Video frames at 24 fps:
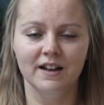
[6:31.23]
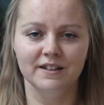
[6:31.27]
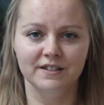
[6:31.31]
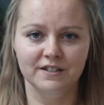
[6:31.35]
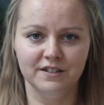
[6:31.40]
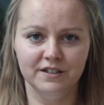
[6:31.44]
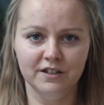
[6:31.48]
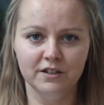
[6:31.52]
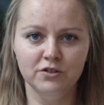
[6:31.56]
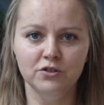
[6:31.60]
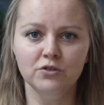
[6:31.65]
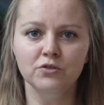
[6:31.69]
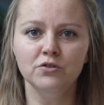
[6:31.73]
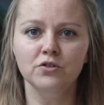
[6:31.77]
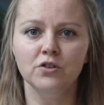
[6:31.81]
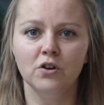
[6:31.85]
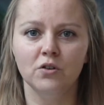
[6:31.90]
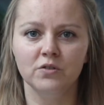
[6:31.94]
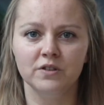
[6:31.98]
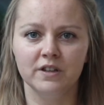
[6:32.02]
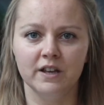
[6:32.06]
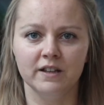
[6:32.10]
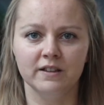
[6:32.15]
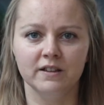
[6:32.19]
Did you
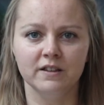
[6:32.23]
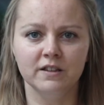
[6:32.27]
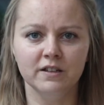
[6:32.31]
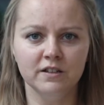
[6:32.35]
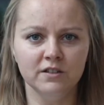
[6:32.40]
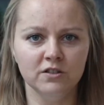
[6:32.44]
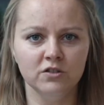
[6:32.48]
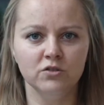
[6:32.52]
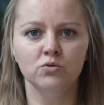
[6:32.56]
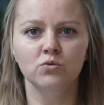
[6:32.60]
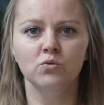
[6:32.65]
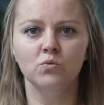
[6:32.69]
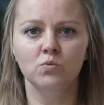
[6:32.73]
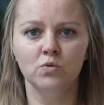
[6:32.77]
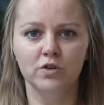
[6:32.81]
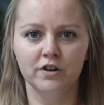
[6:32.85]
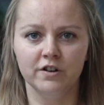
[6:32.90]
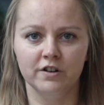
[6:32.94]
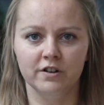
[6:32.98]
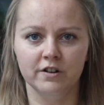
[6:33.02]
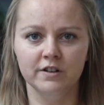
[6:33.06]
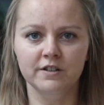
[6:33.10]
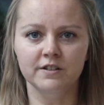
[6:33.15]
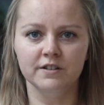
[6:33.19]
know that these two
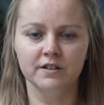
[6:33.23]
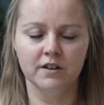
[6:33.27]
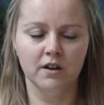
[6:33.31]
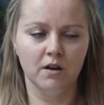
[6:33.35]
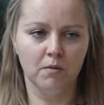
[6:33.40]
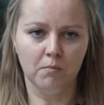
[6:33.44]
words,